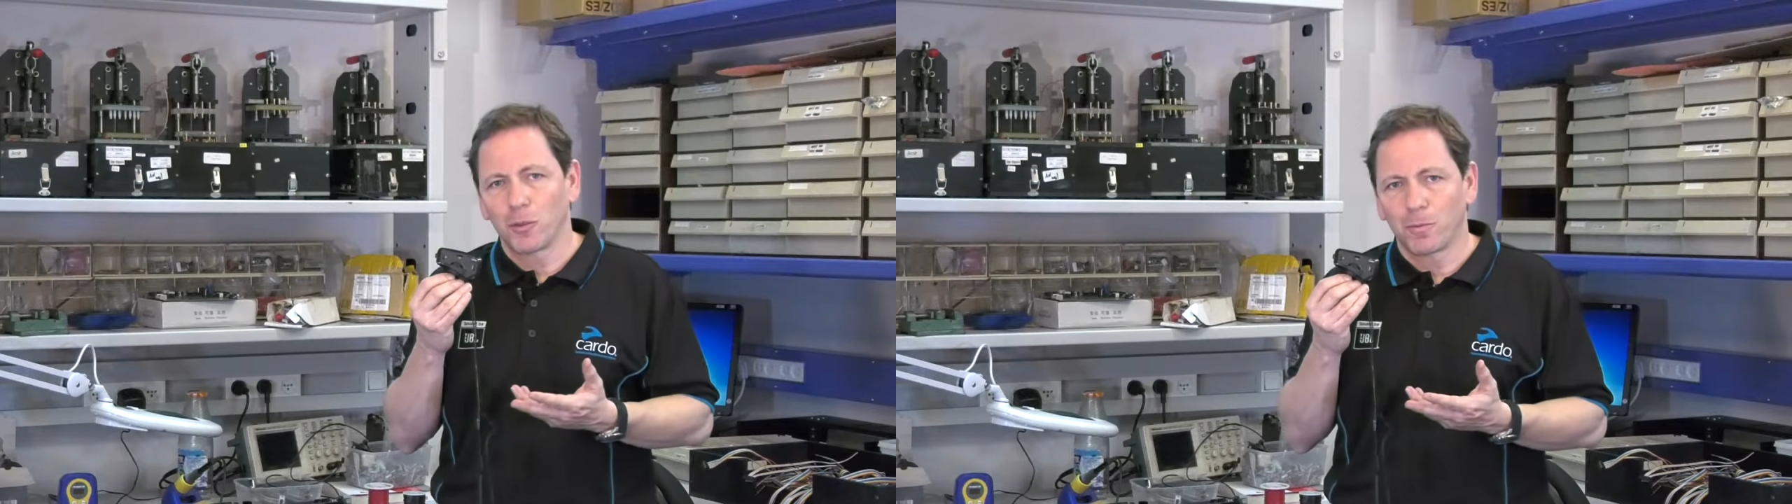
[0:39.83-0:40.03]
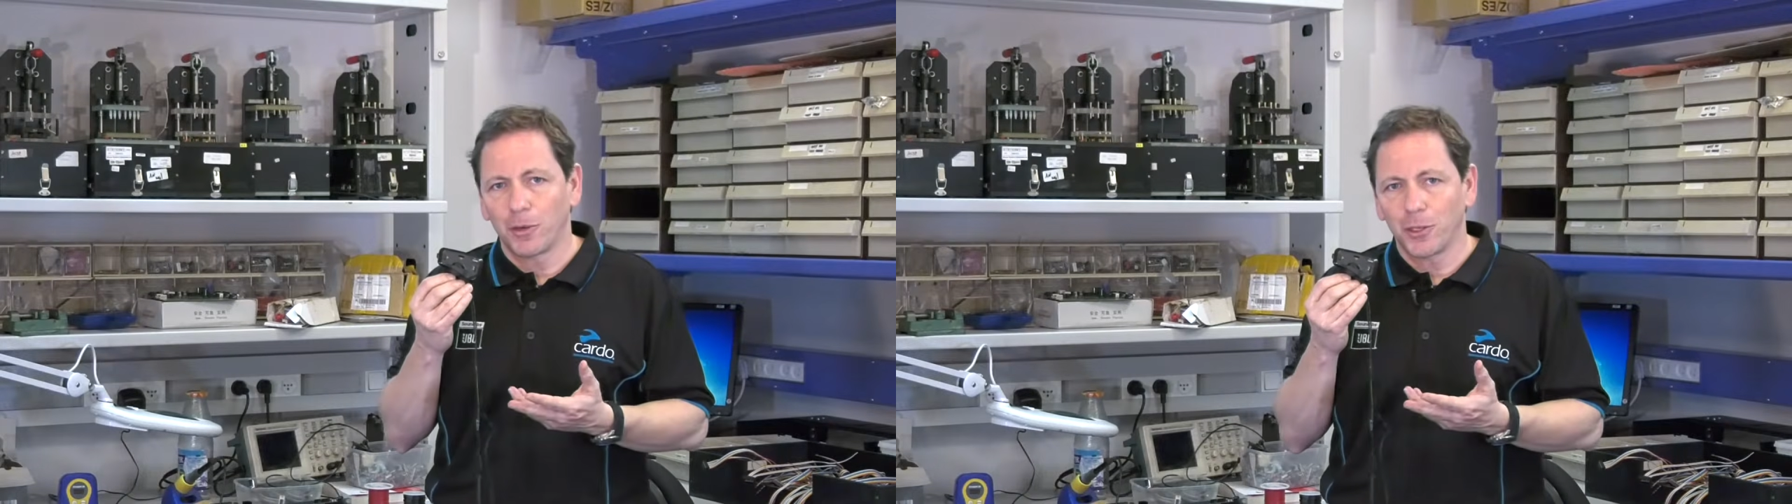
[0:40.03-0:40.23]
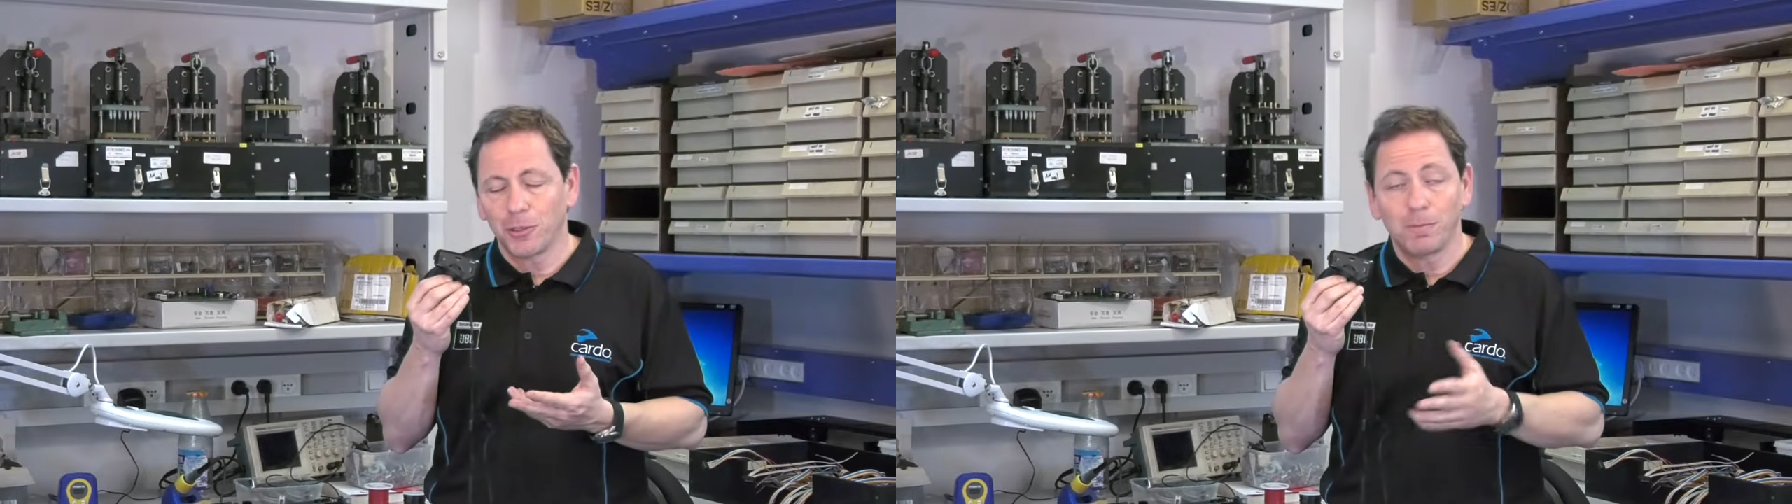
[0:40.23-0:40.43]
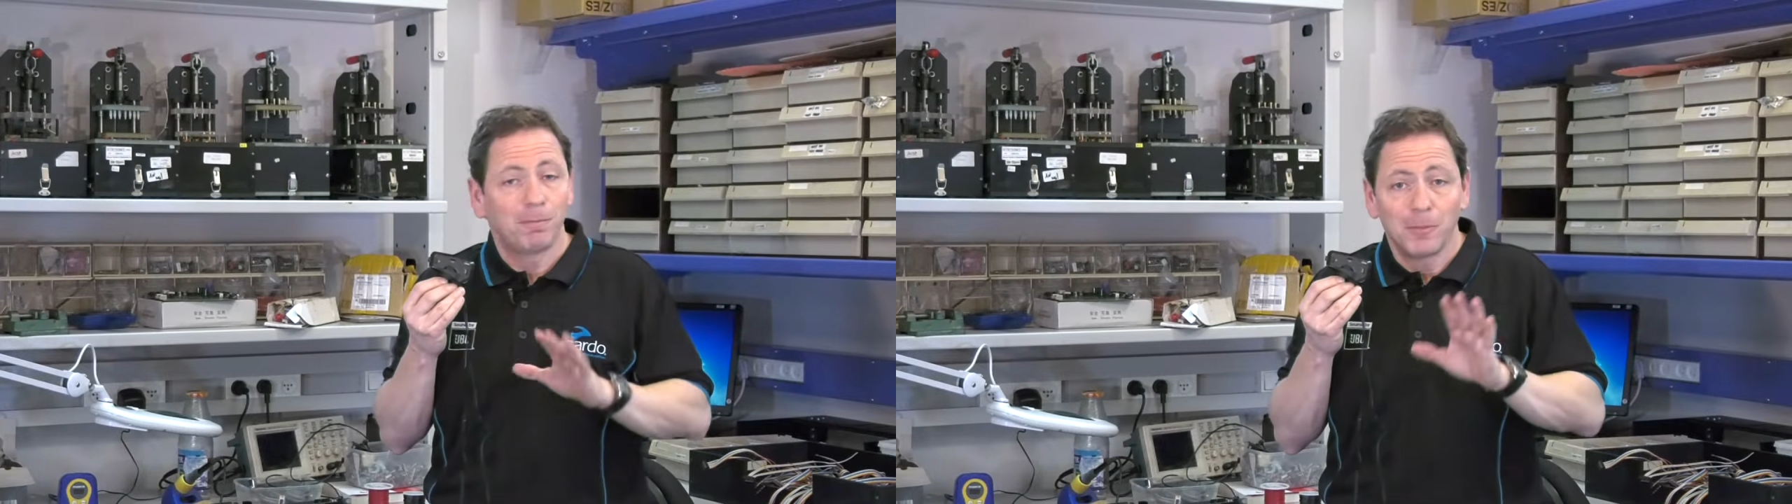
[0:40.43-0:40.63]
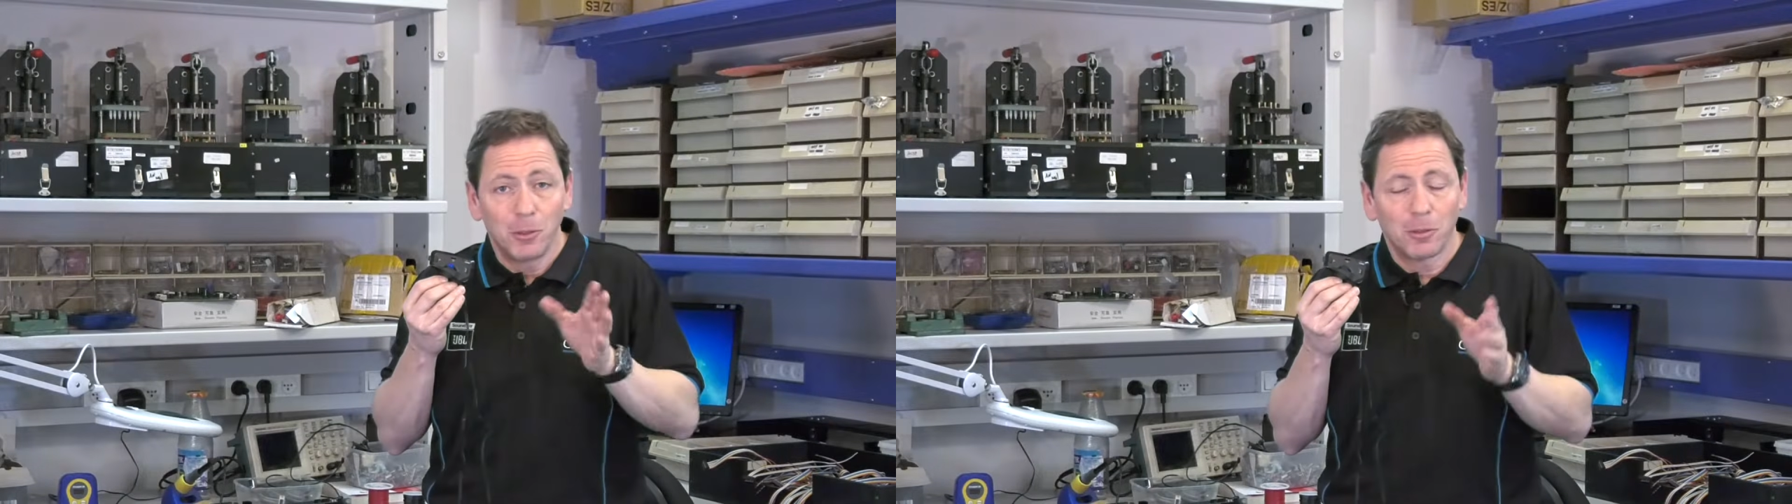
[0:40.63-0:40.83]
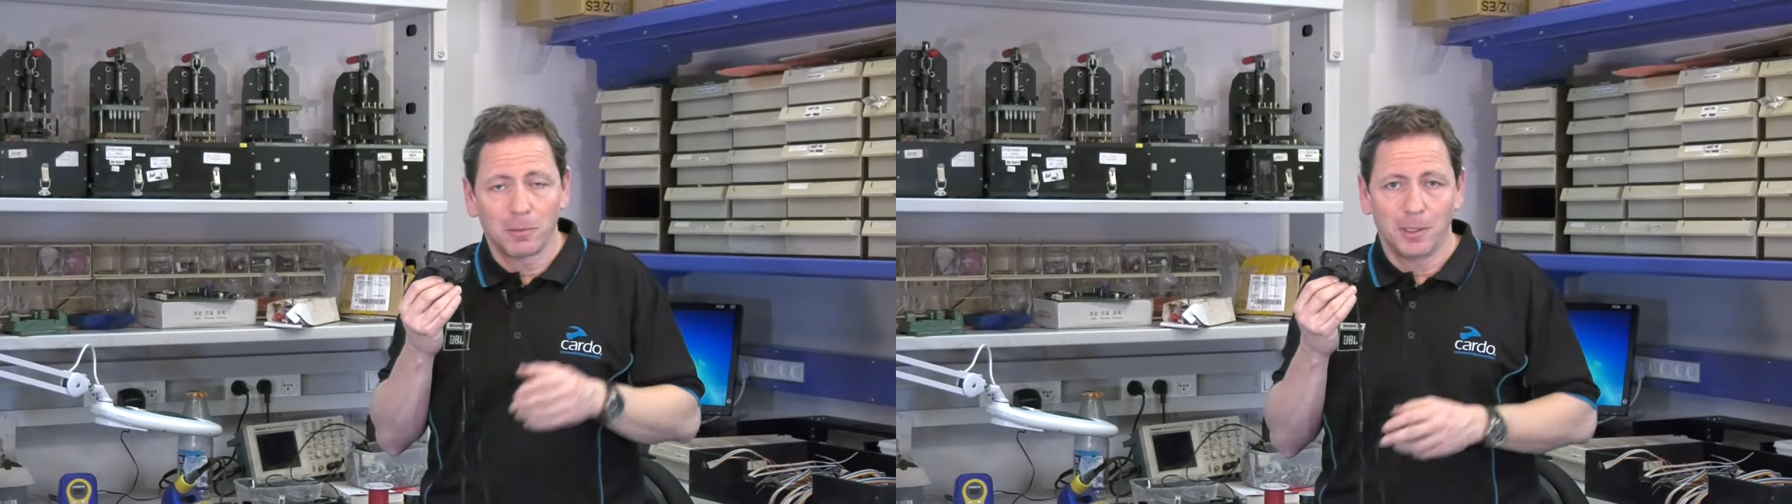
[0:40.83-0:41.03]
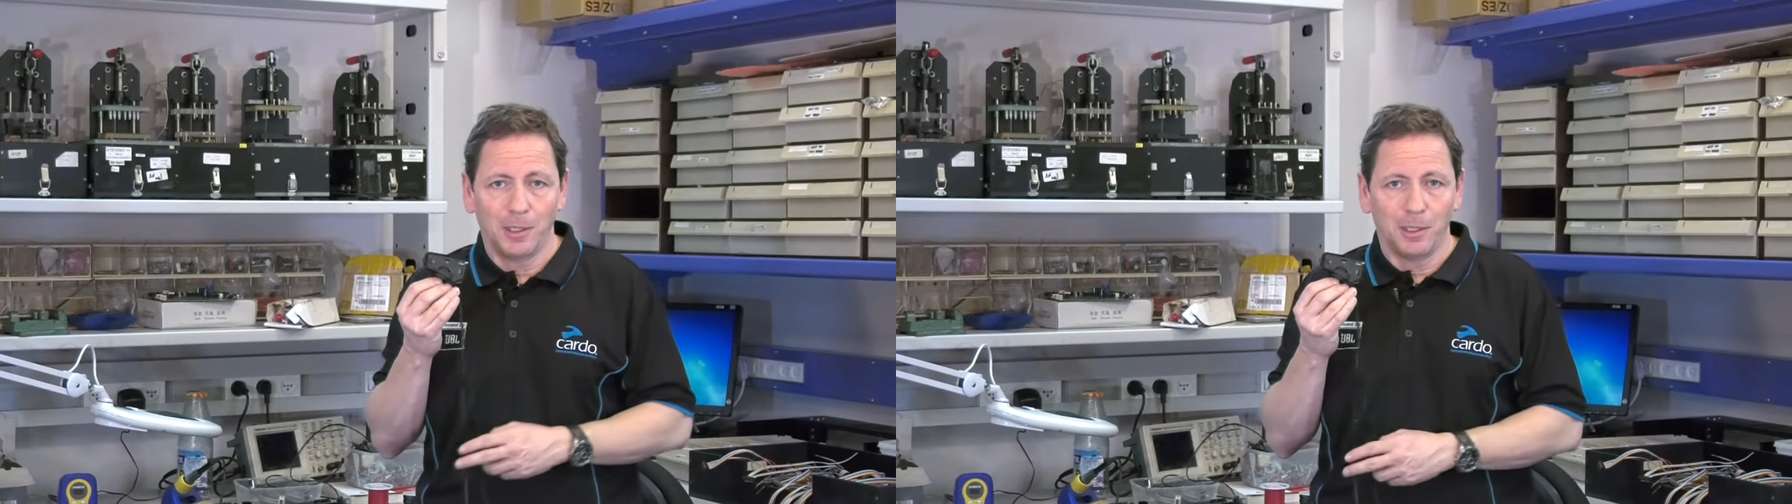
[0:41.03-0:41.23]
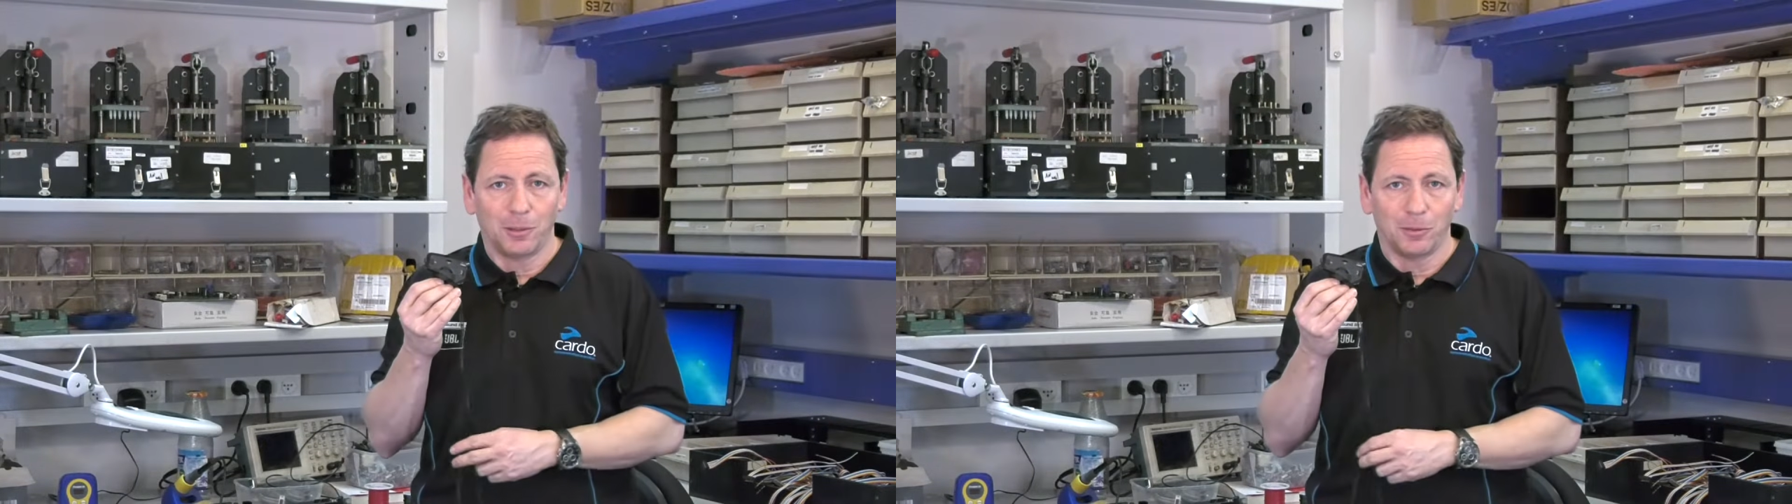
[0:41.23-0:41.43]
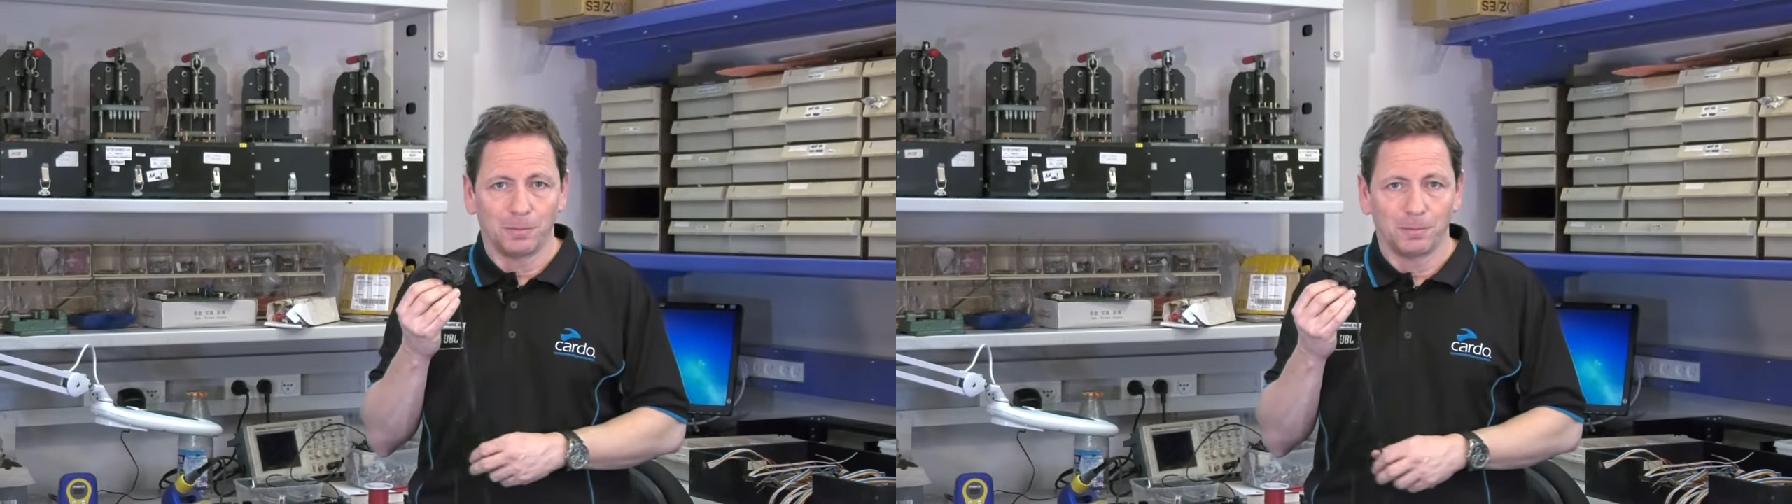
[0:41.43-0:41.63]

operation, you don't really need to.